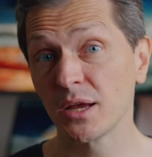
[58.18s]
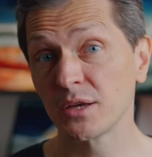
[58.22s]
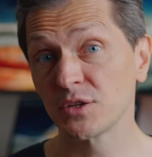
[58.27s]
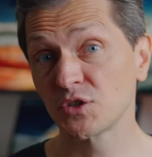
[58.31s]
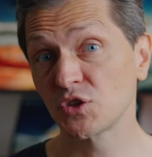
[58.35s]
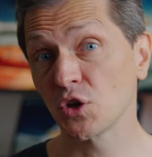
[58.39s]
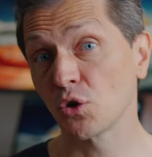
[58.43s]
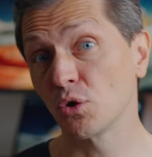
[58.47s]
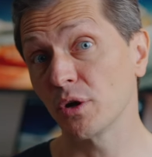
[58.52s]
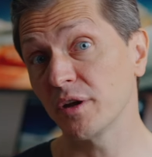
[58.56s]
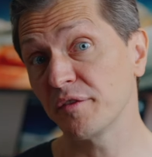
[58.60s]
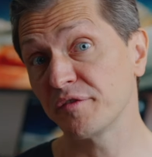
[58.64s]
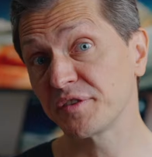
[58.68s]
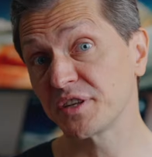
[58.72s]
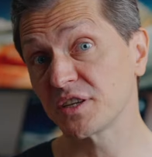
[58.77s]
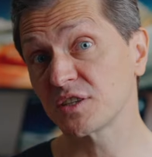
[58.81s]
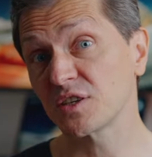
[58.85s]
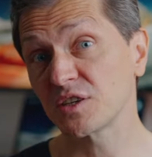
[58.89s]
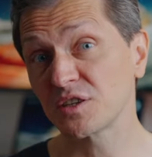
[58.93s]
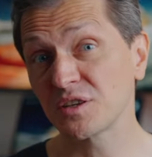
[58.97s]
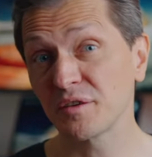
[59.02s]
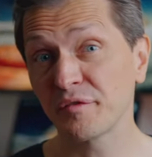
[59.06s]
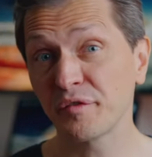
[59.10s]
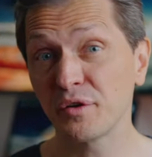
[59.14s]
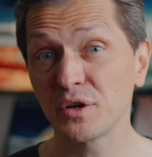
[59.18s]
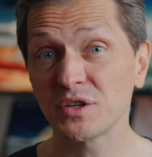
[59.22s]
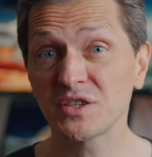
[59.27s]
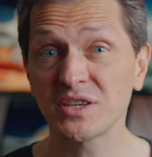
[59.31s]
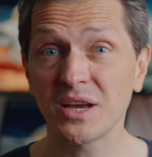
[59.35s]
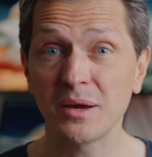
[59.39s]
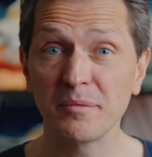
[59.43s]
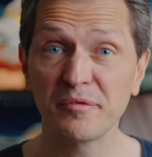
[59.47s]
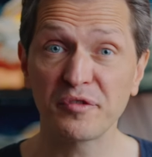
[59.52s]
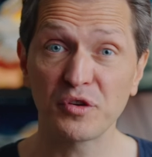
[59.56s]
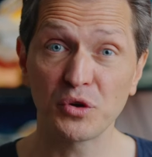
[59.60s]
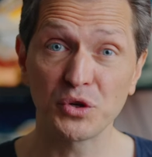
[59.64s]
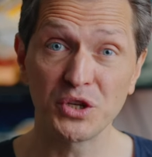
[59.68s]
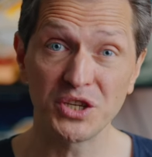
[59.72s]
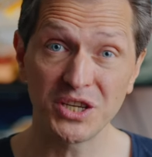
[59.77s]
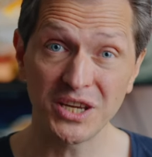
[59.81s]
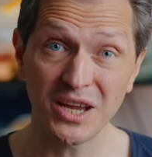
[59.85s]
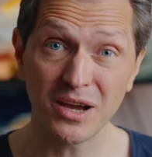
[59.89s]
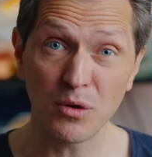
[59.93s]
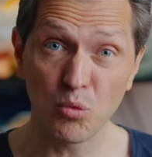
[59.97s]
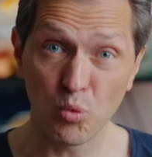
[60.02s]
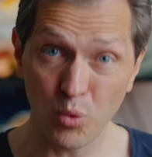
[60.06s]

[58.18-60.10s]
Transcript: So, if this is the first time for you here,